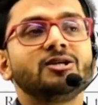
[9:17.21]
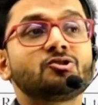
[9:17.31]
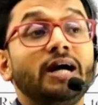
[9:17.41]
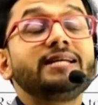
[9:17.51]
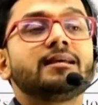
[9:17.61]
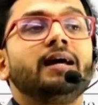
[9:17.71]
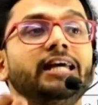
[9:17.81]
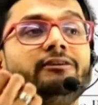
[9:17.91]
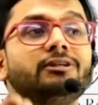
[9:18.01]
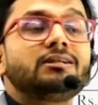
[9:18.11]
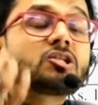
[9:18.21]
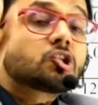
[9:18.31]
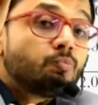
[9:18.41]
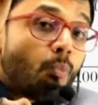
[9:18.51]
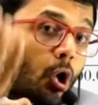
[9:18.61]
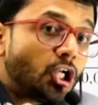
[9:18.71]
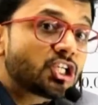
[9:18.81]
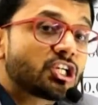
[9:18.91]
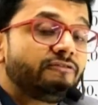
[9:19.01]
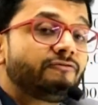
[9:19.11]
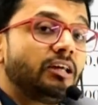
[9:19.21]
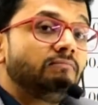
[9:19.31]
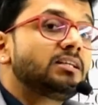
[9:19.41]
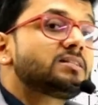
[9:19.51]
So guys, even a small shift in